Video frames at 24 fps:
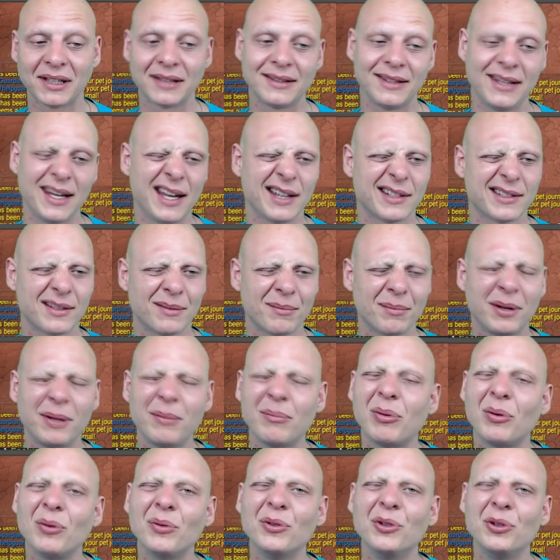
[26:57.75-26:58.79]
because yeah, some
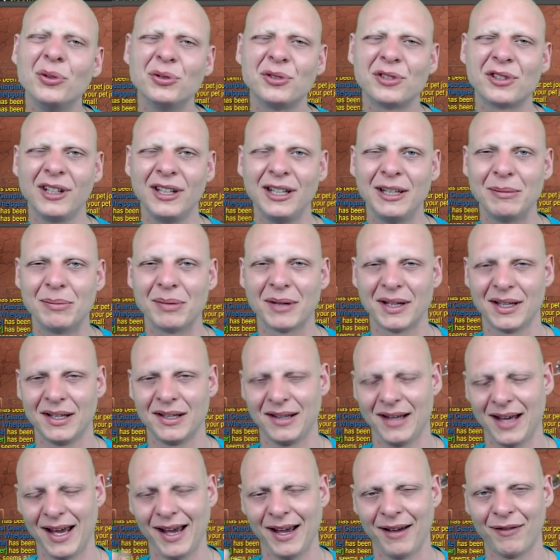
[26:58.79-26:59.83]
people do sleep
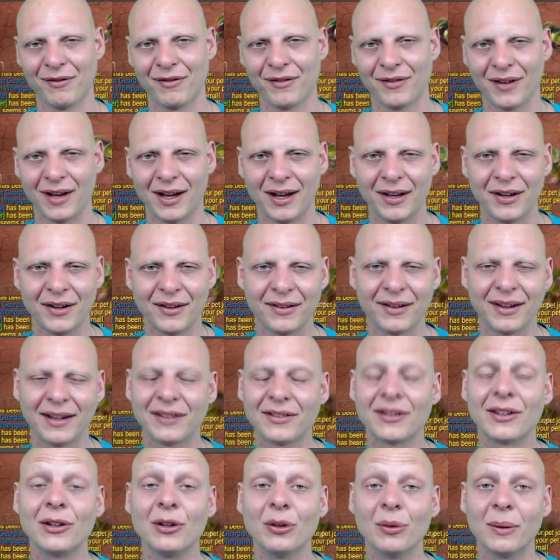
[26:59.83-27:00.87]
and have other
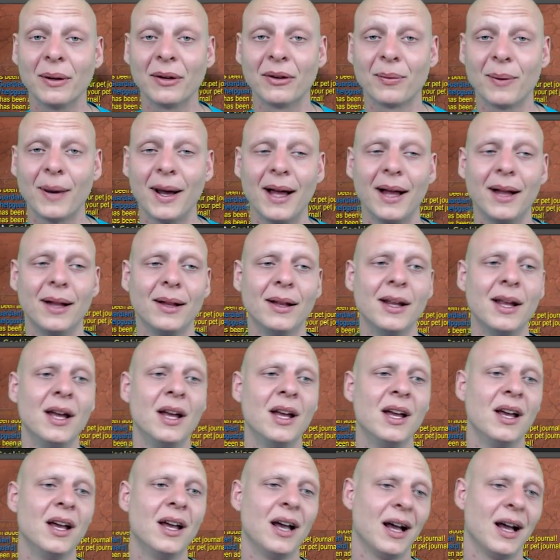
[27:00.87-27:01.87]
things to do as well.